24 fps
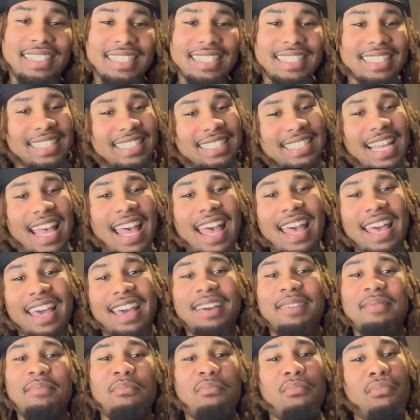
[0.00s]
Zach
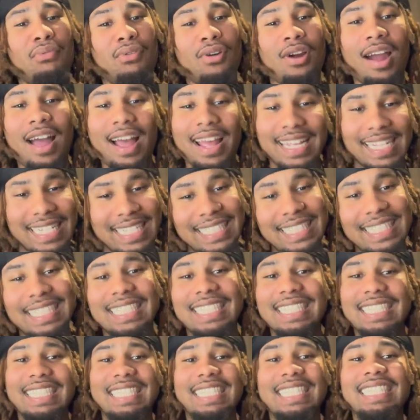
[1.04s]
Bryan
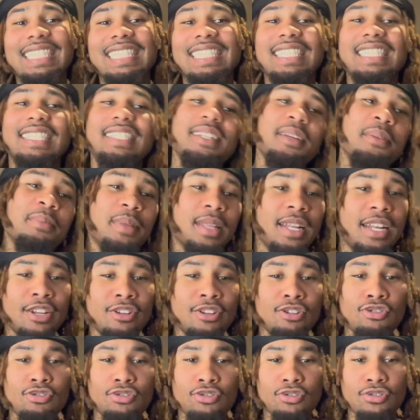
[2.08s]
something
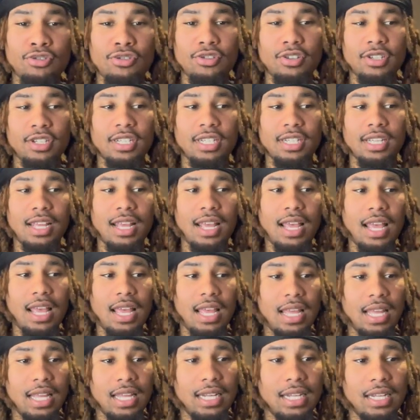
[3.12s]
in the orange.
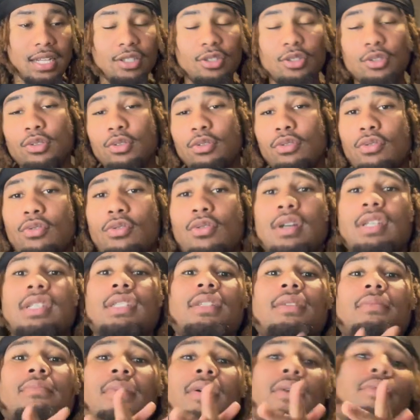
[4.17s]
This was
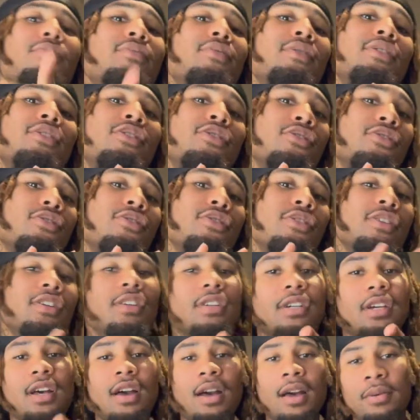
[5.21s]
requested by one of y'all in the
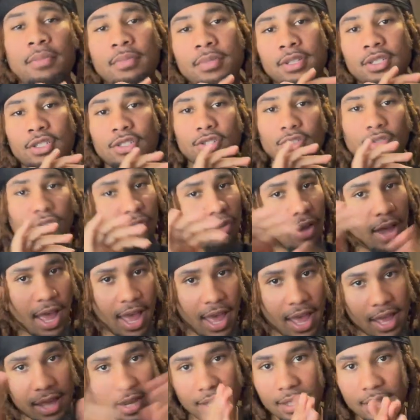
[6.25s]
comments, so I
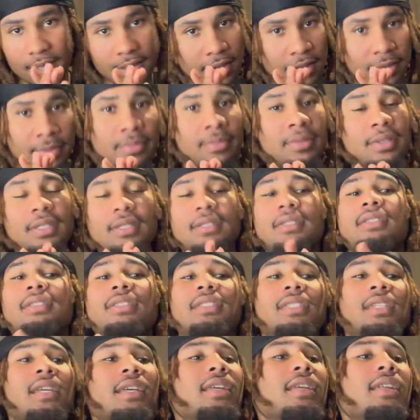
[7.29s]
had to come and
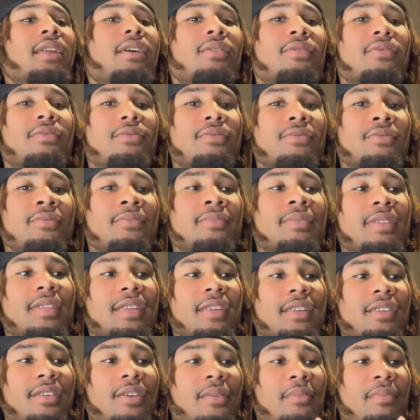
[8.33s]
check it out. You know what I'm saying?
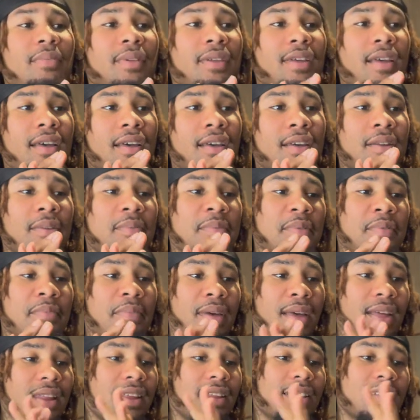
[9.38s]
Y'all been hounding me
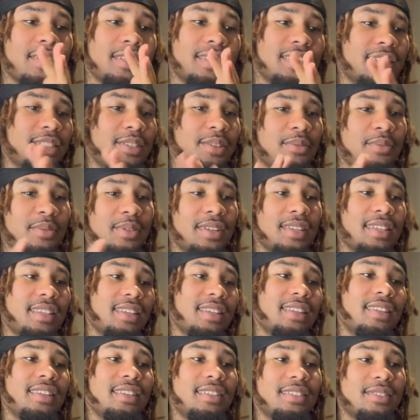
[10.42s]
about it. Y'all said y'all want to
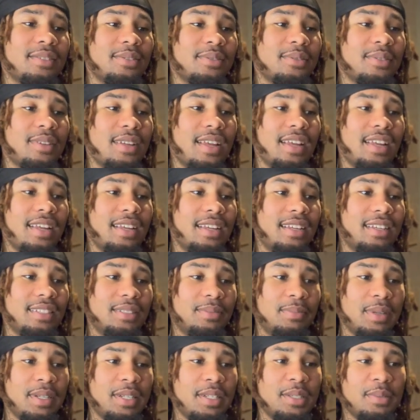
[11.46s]
hear it, so let's
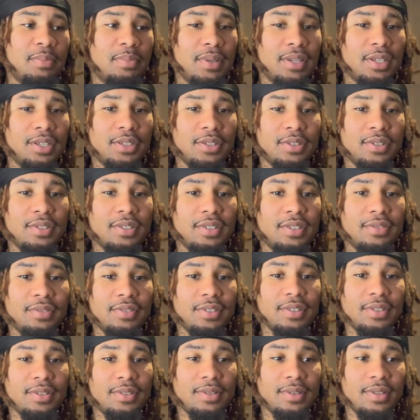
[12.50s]
make this bitch screen
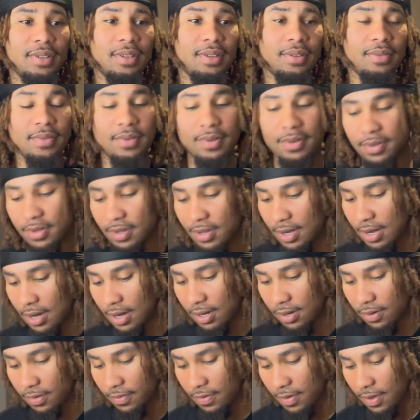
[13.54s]
real quick and we gonna get out
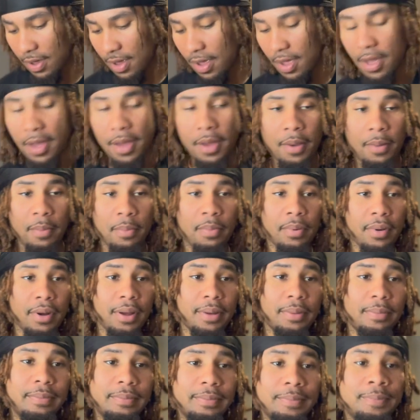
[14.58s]
there.
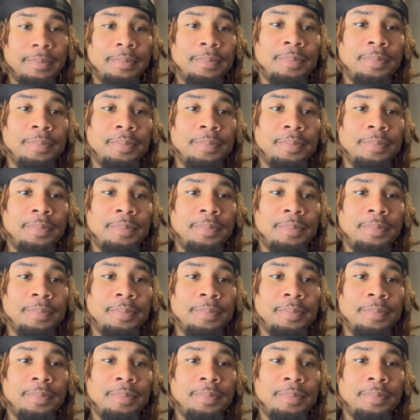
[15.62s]
But